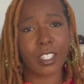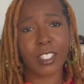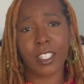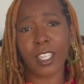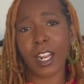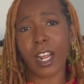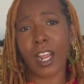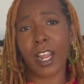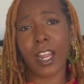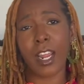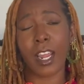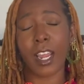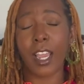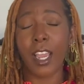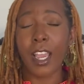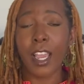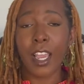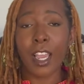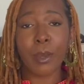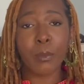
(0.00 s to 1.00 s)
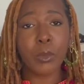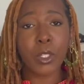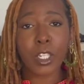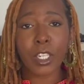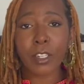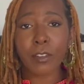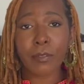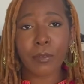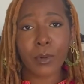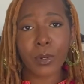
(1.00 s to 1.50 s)
that I'm
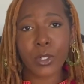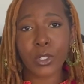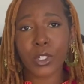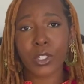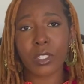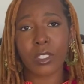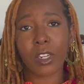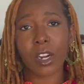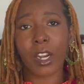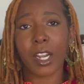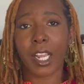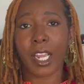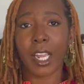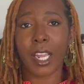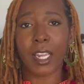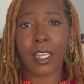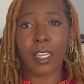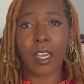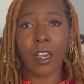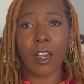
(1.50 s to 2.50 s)
looking forward to starting.